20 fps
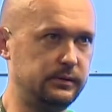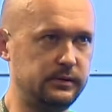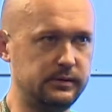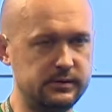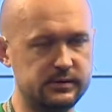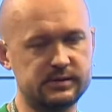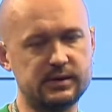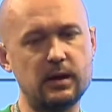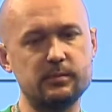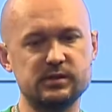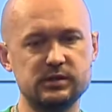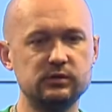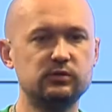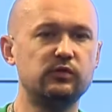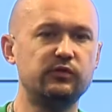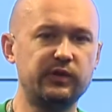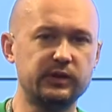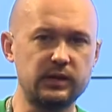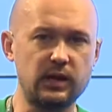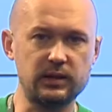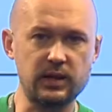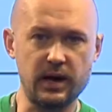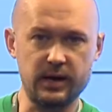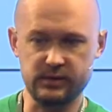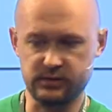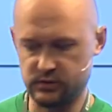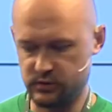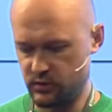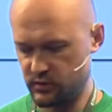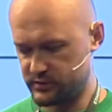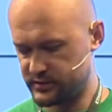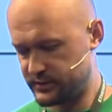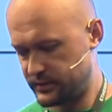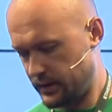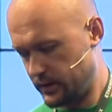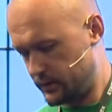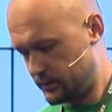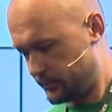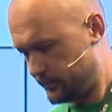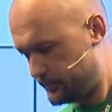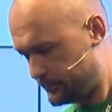is something to finalize your state.